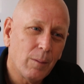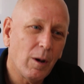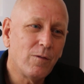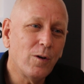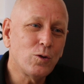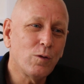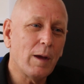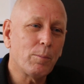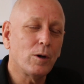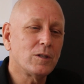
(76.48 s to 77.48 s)
by virtue of
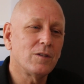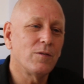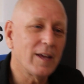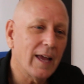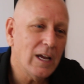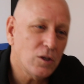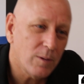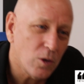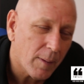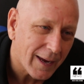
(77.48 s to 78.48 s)
that process of
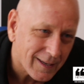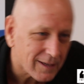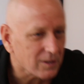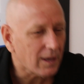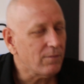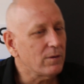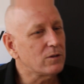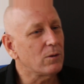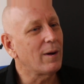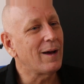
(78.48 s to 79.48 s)
engagement, you make
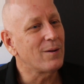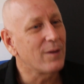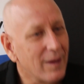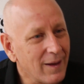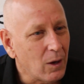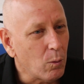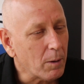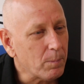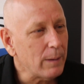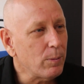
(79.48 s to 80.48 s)
discoveries around
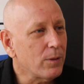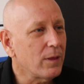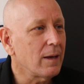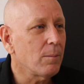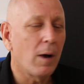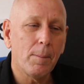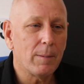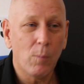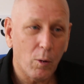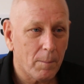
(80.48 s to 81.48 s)
what people think might
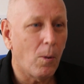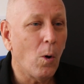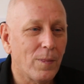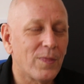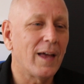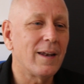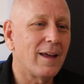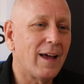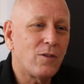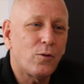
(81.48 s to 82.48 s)
be more important
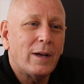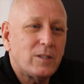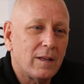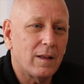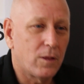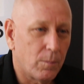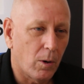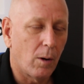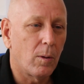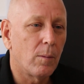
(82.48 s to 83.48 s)
than addressing the
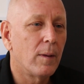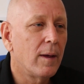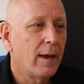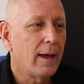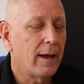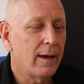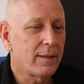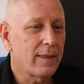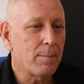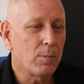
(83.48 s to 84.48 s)
problem
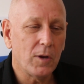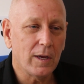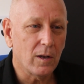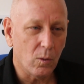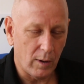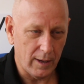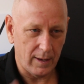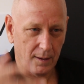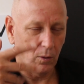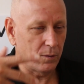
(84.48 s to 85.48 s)
at uh, that particular
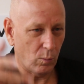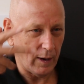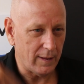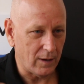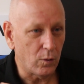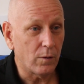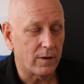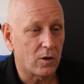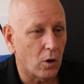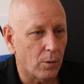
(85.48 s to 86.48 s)
way or the way that you
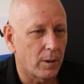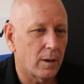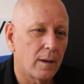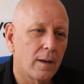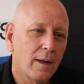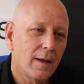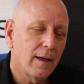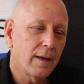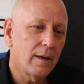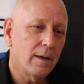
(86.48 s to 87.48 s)
have interpreted
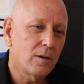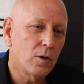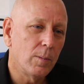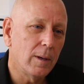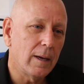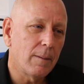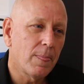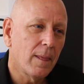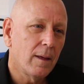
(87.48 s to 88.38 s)
it, it to be.